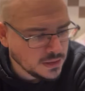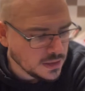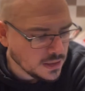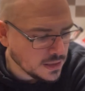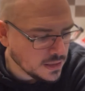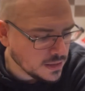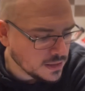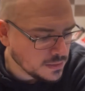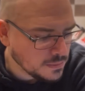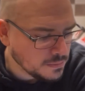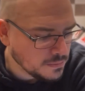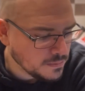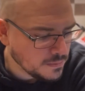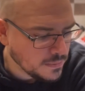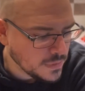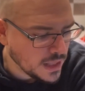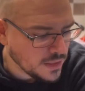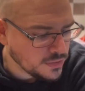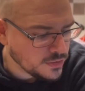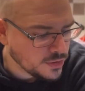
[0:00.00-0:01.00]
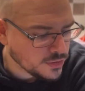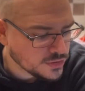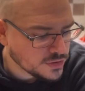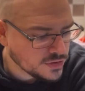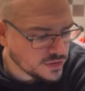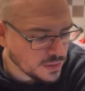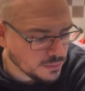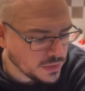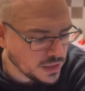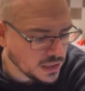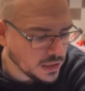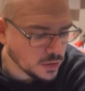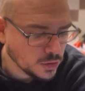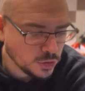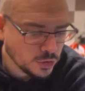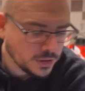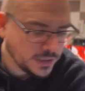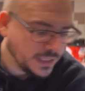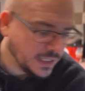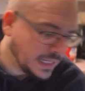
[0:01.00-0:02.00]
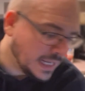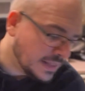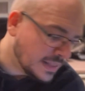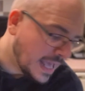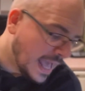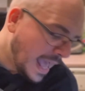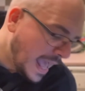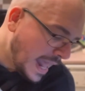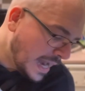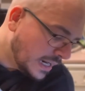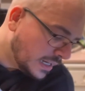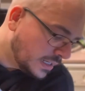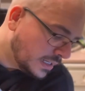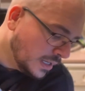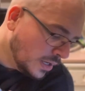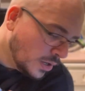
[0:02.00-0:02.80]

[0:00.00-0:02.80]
Um, and there's something lurking in the attic,